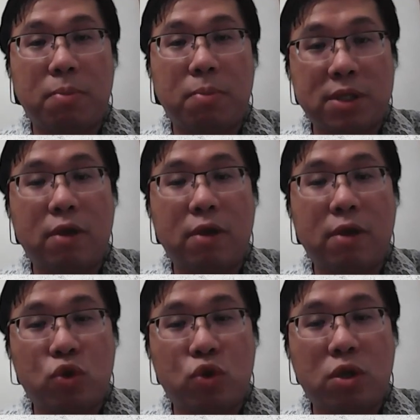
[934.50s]
of
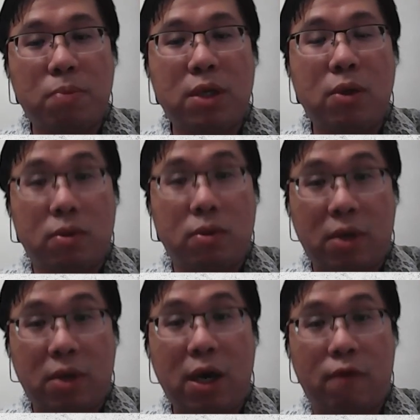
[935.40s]
GDP on
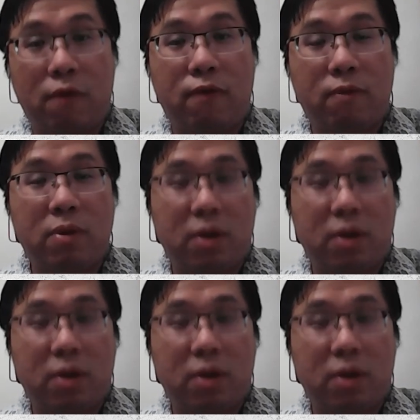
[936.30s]
health. That